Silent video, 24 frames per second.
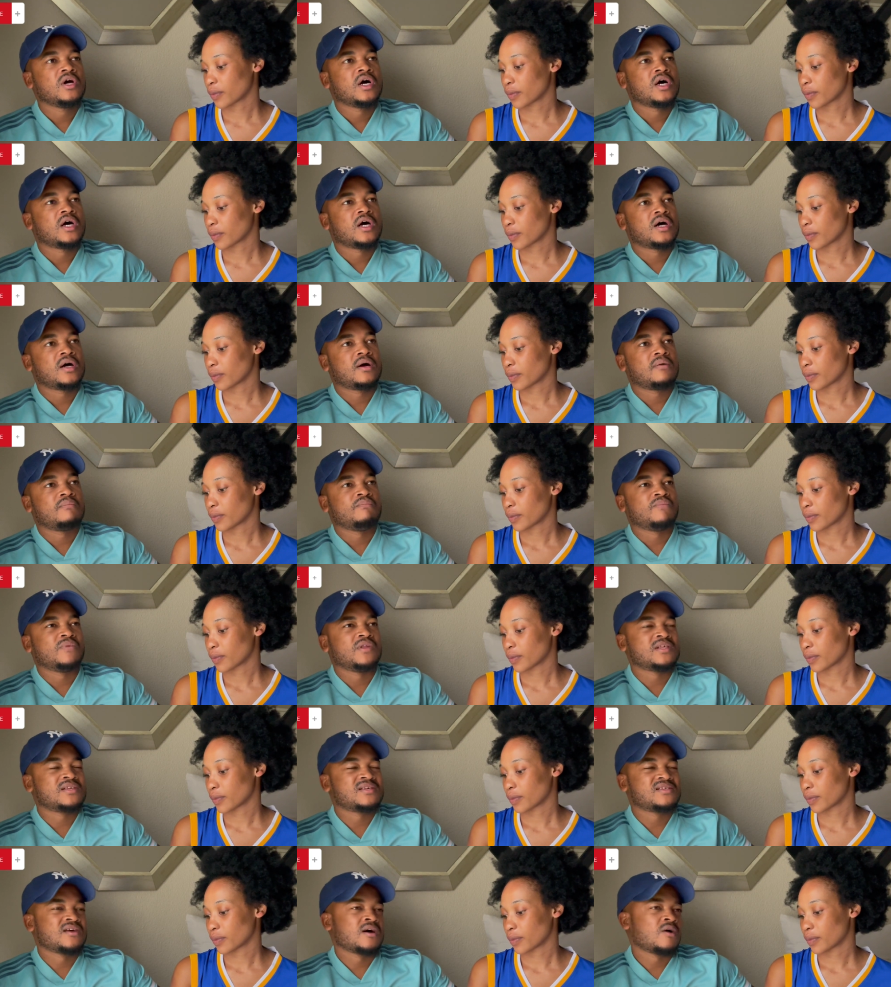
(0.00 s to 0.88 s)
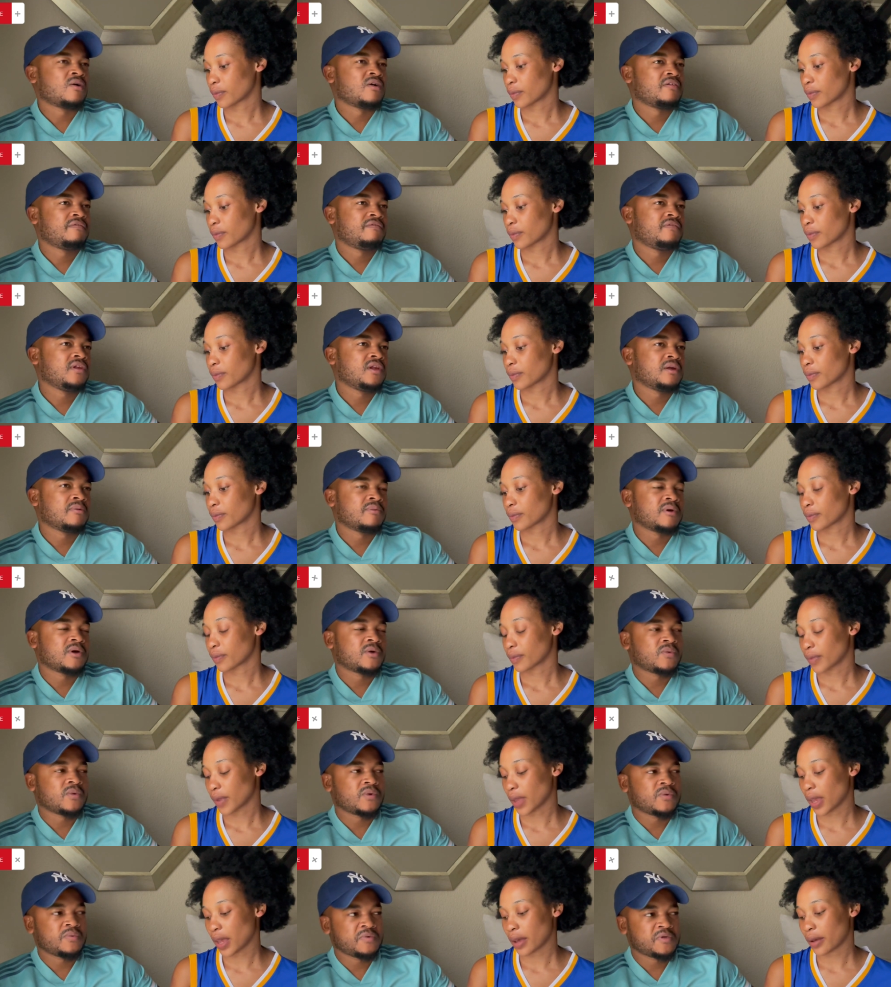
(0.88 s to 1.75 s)
Speaker 1: um, this is how I feel
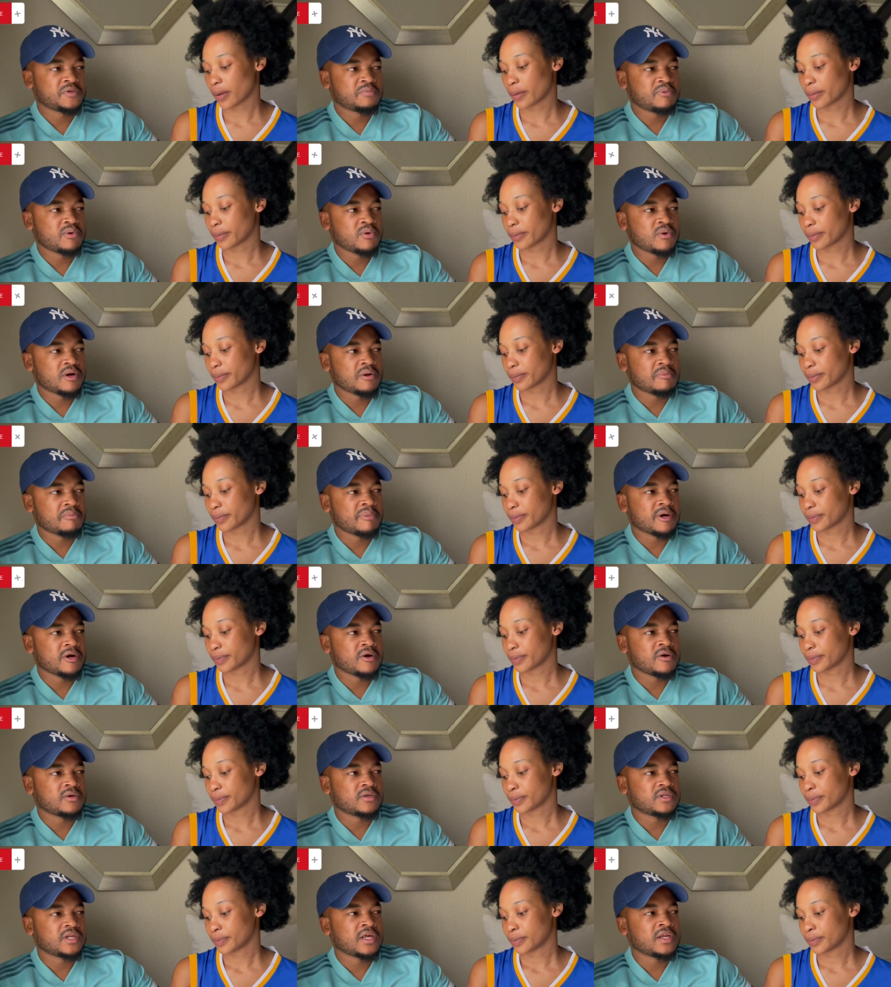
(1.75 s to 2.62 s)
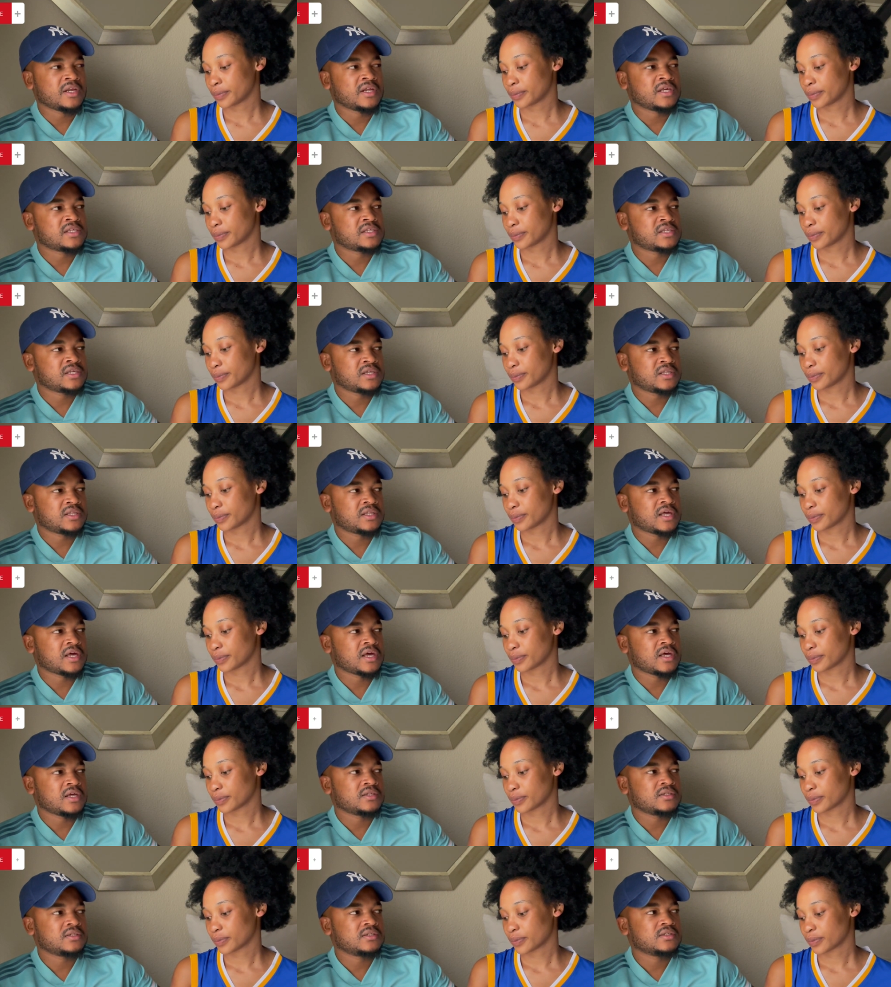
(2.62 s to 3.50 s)
about what yeah. I spoke about. And I said
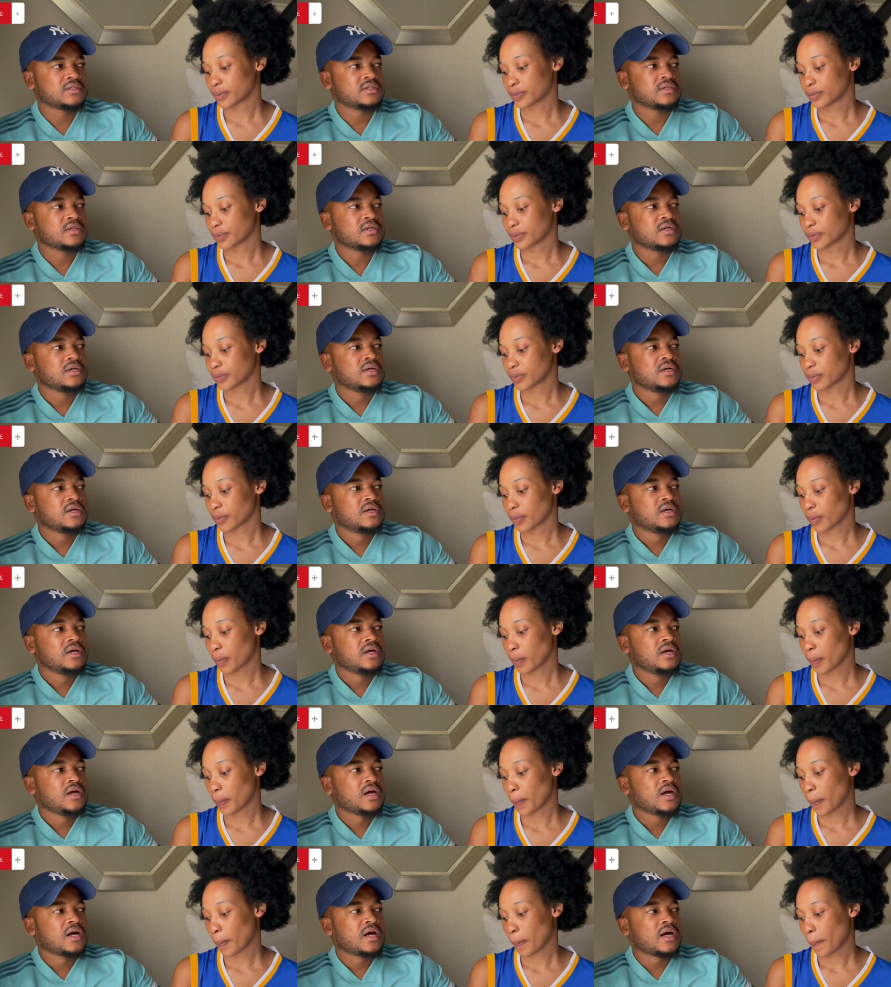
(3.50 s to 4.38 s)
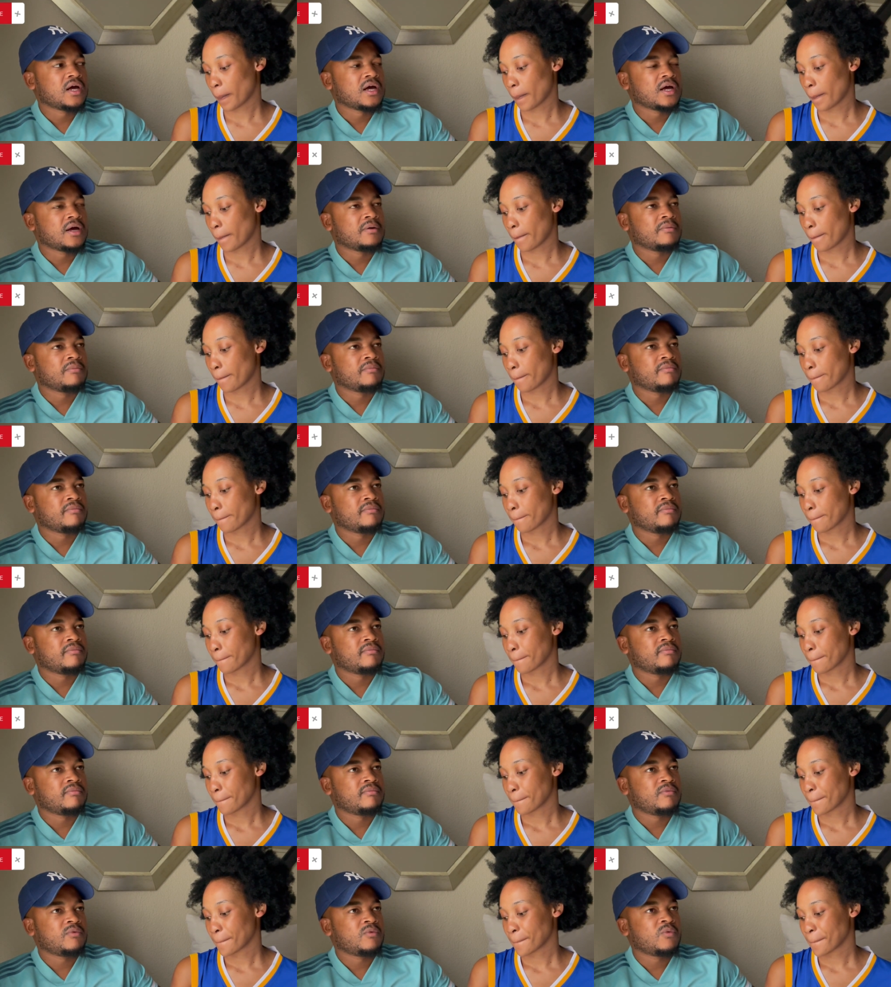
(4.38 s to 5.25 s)
that,
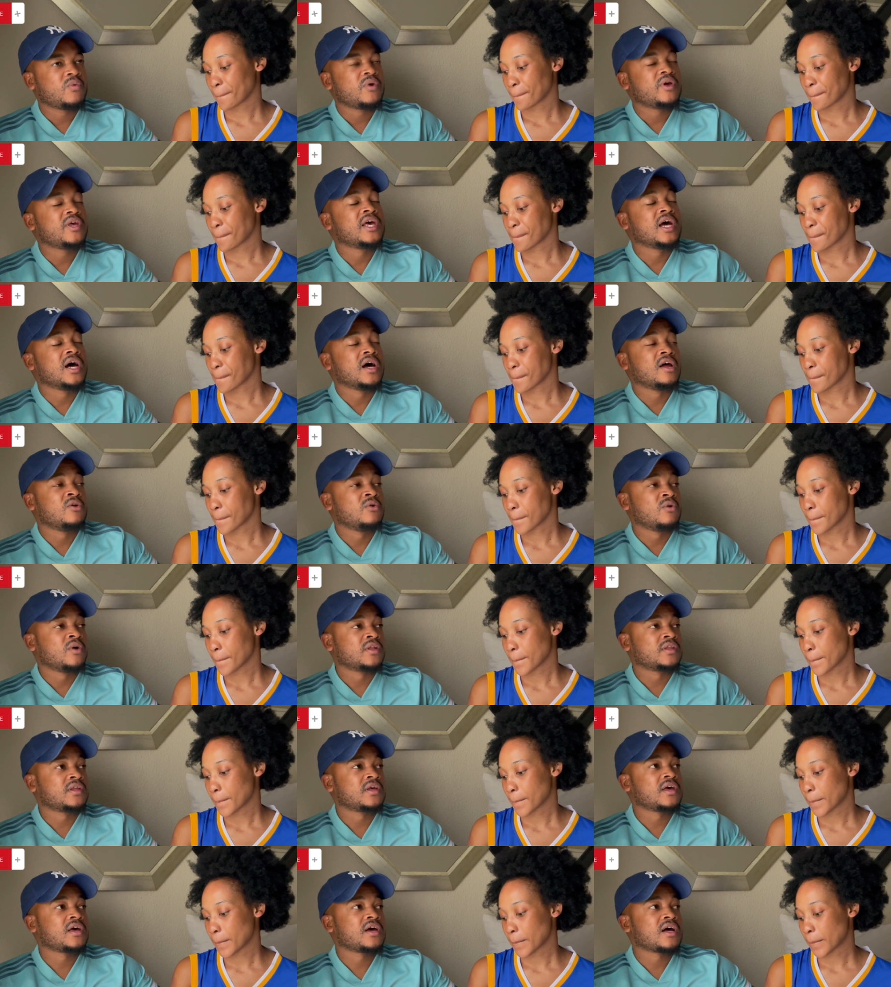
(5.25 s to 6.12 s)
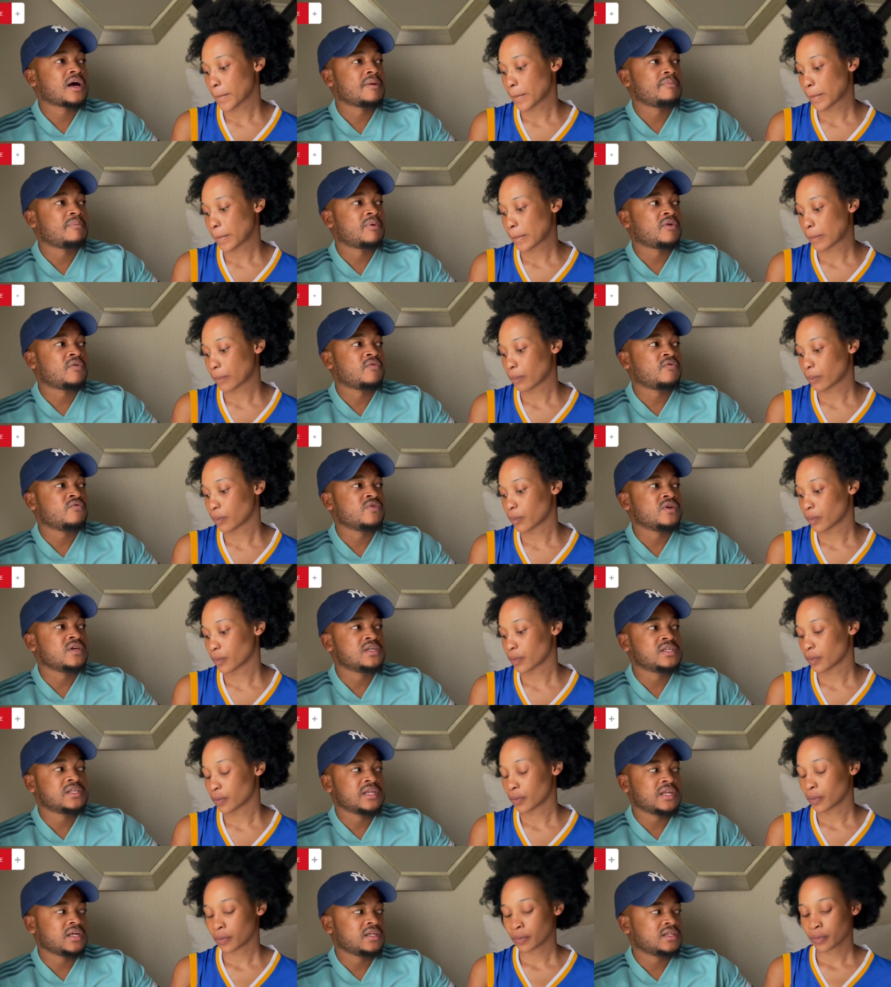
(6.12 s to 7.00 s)
um, yeah, no, I think a couple of
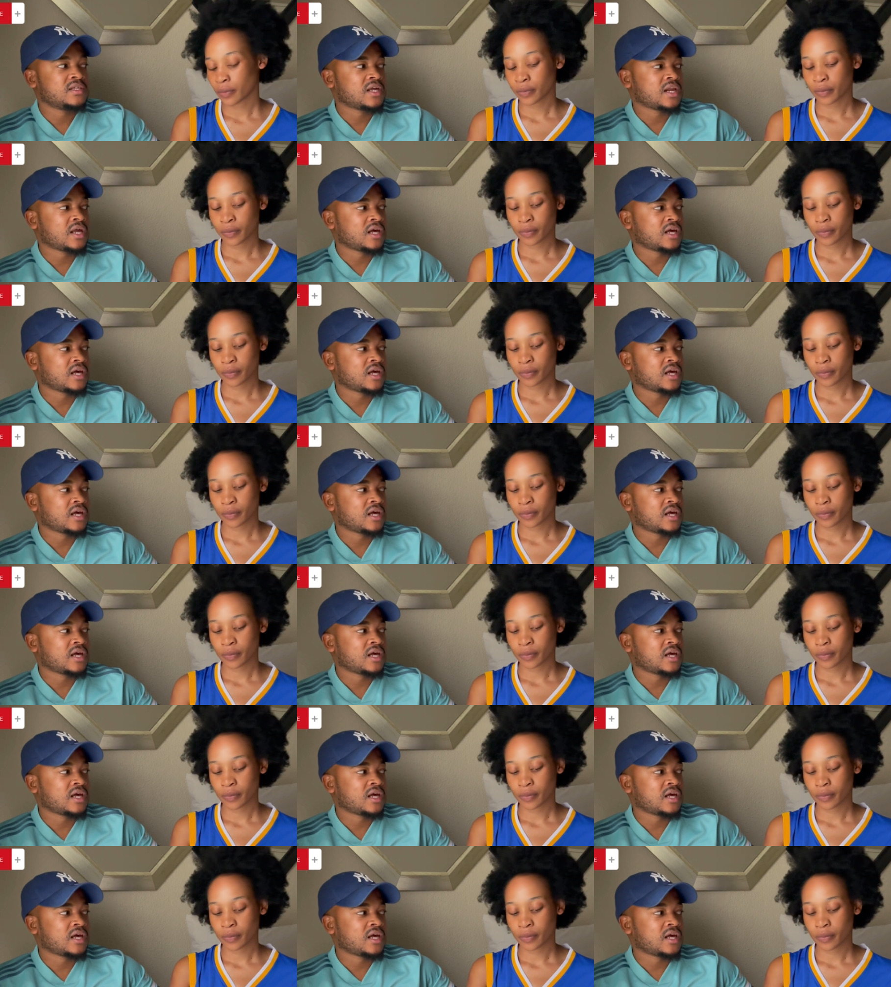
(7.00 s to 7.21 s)
weeks later,